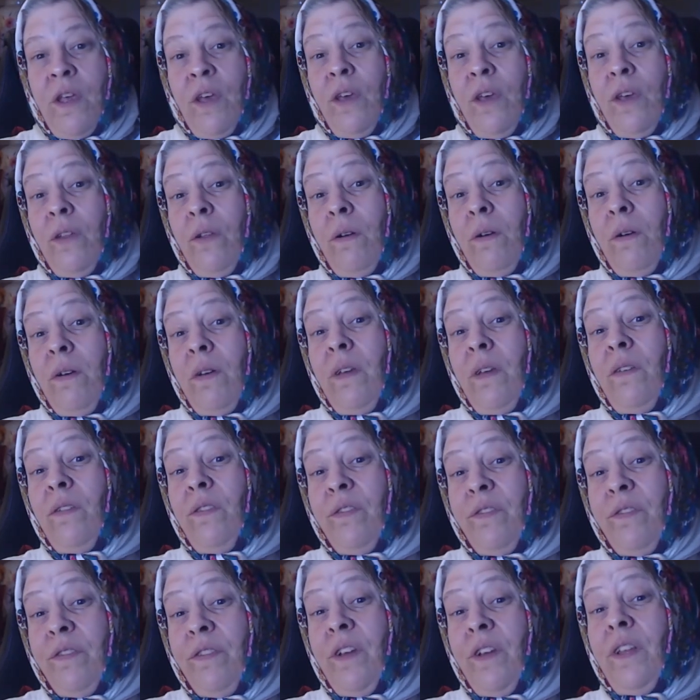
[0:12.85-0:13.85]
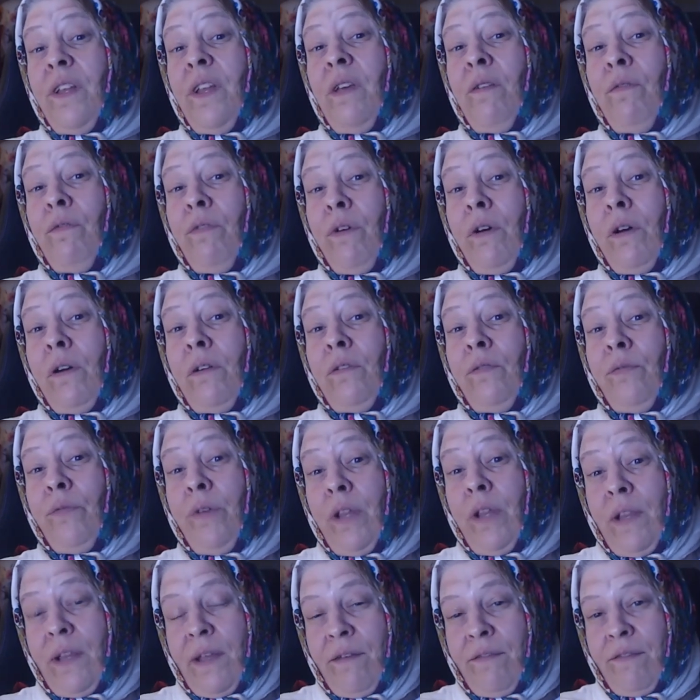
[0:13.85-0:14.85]
You know, it's a funny world
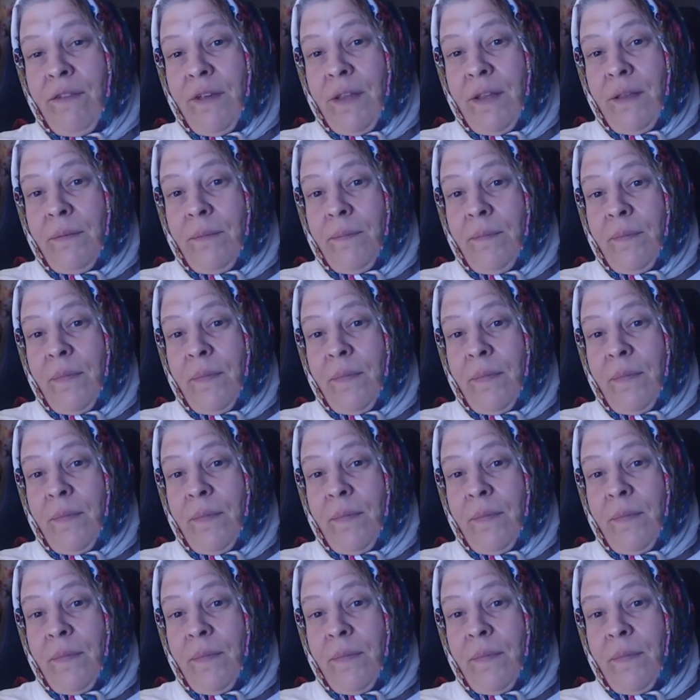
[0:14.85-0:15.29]
we live in.